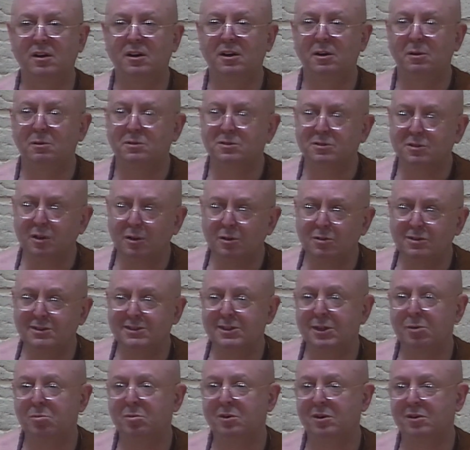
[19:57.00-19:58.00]
It was so
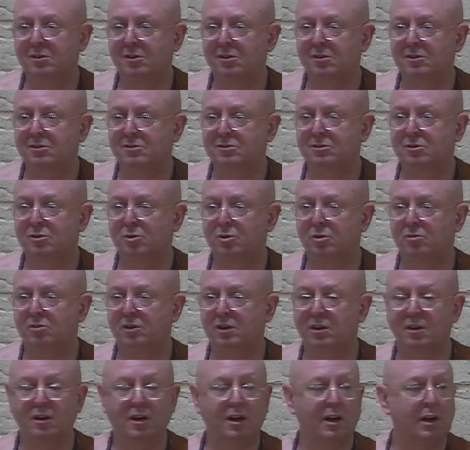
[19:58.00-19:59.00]
similar to this story.
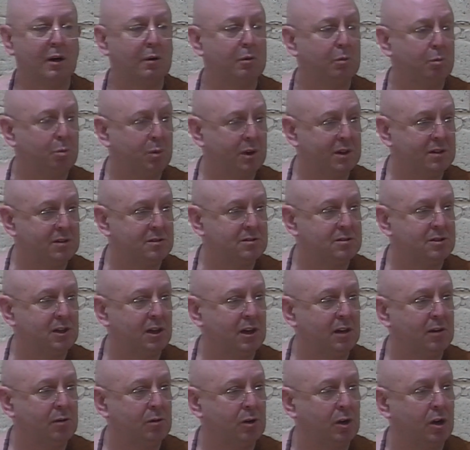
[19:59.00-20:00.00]
And I went to
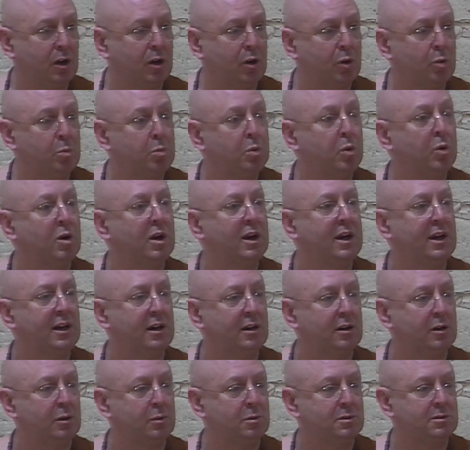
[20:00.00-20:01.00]
see Lumpu Lian,
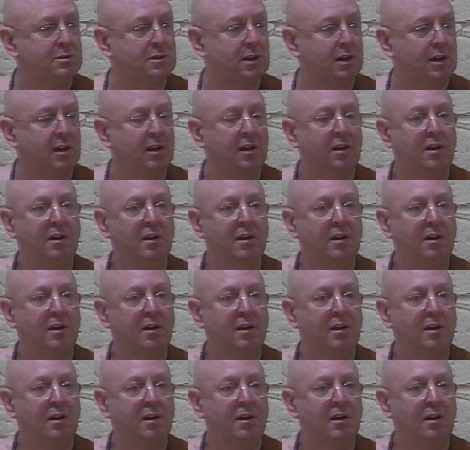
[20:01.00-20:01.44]
who was there.